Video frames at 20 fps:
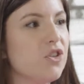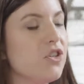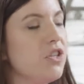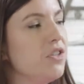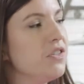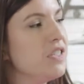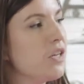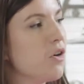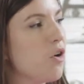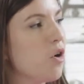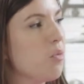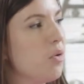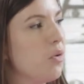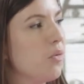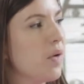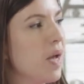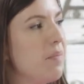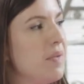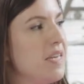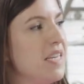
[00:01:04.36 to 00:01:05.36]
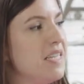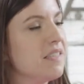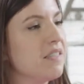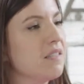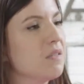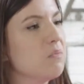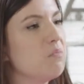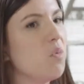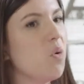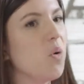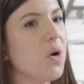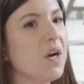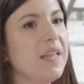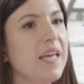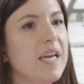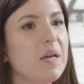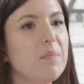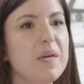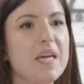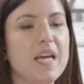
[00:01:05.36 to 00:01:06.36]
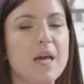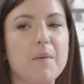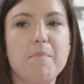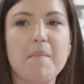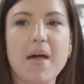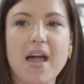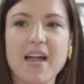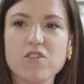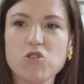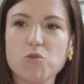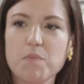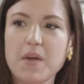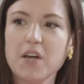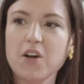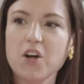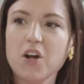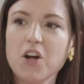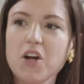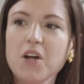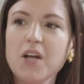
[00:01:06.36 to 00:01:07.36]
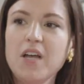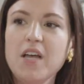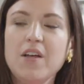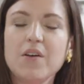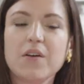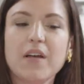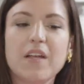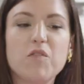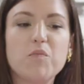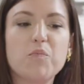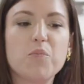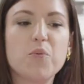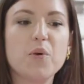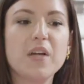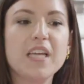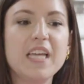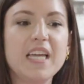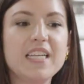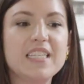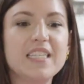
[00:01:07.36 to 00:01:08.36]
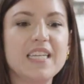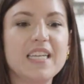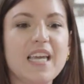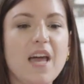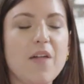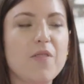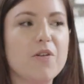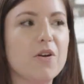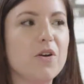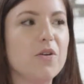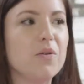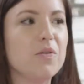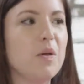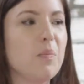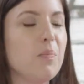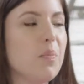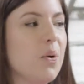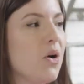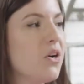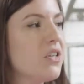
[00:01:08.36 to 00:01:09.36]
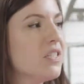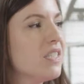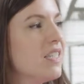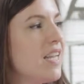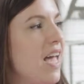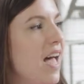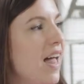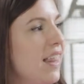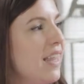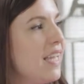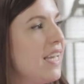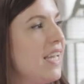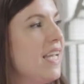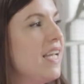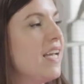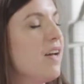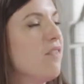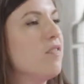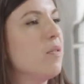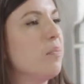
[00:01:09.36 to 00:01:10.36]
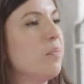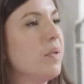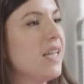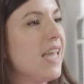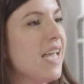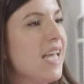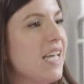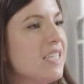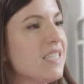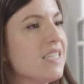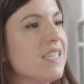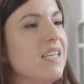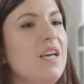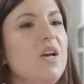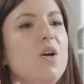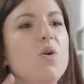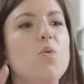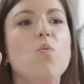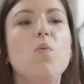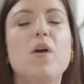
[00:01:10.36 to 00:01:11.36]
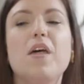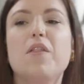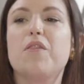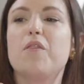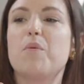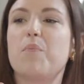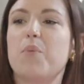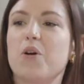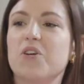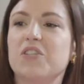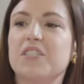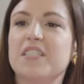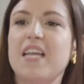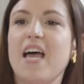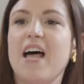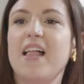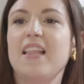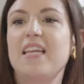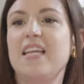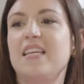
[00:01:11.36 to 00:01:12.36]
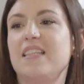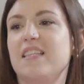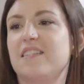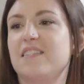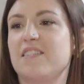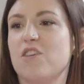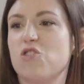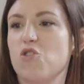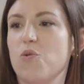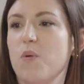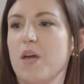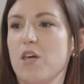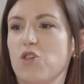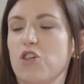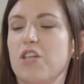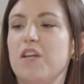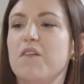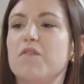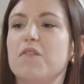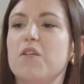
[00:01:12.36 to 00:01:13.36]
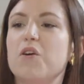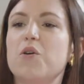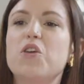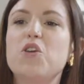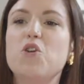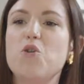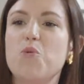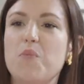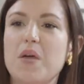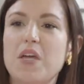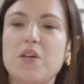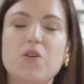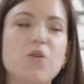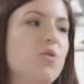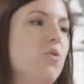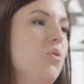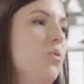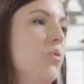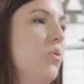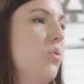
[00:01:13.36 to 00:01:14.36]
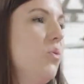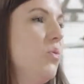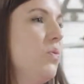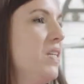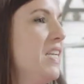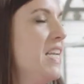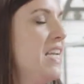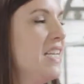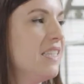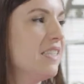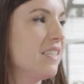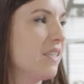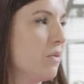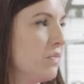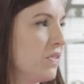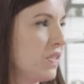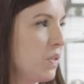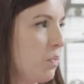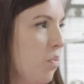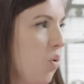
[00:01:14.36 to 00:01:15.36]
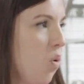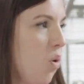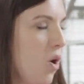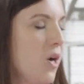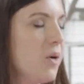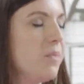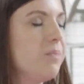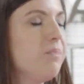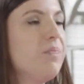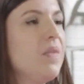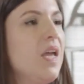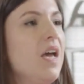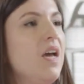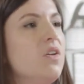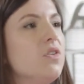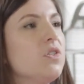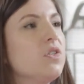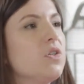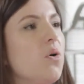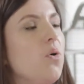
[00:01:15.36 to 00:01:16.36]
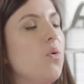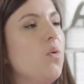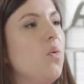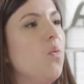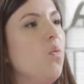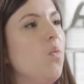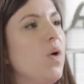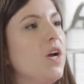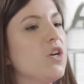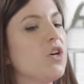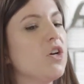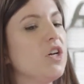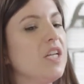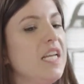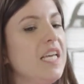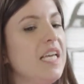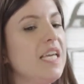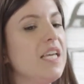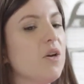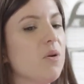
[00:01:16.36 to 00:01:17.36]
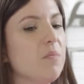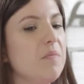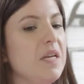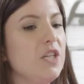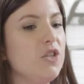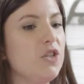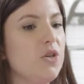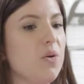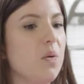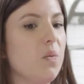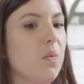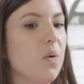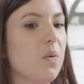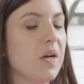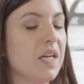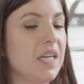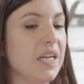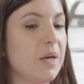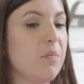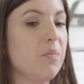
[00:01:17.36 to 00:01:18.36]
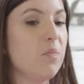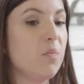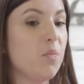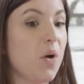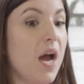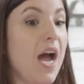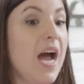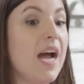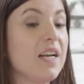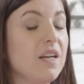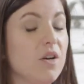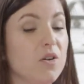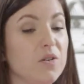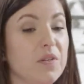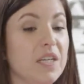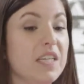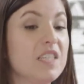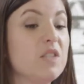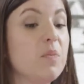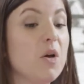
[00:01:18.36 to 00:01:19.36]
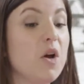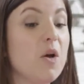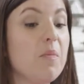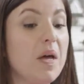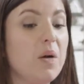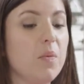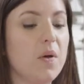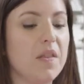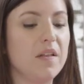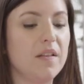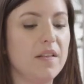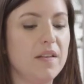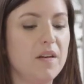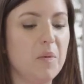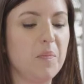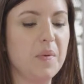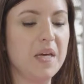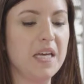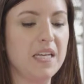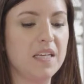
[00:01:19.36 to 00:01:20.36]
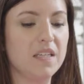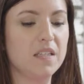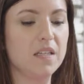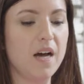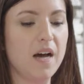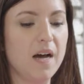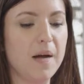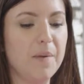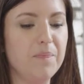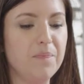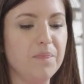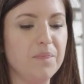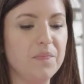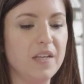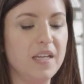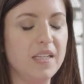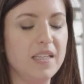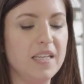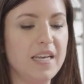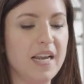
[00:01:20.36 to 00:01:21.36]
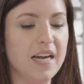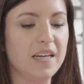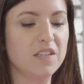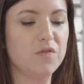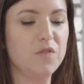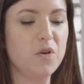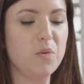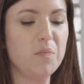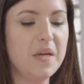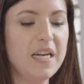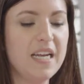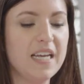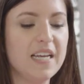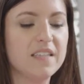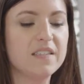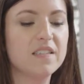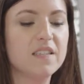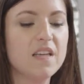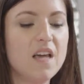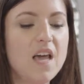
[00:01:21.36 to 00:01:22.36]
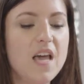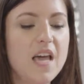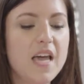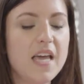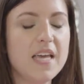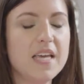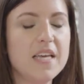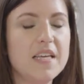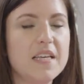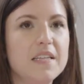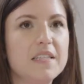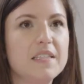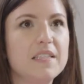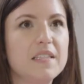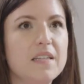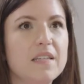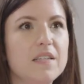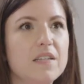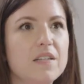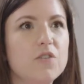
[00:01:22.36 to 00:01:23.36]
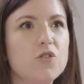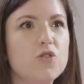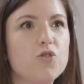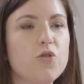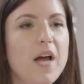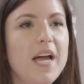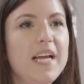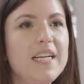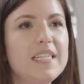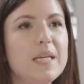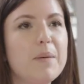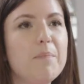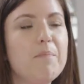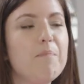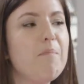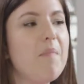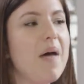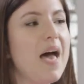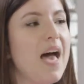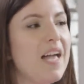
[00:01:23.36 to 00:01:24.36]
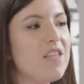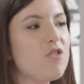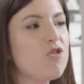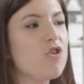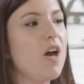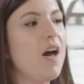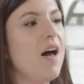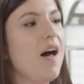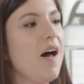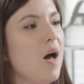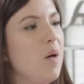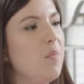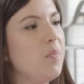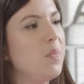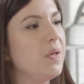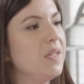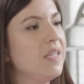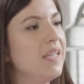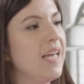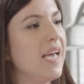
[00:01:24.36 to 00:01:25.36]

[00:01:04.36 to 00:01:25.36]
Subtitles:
or using herbal remedies is more like being a matchmaker, kind of bringing together the personality of the plant with the personality and the situation of the human who needs some support. So what you're going to hear me do and what we're going to experiment with a little bit in the next few minutes is trying to match up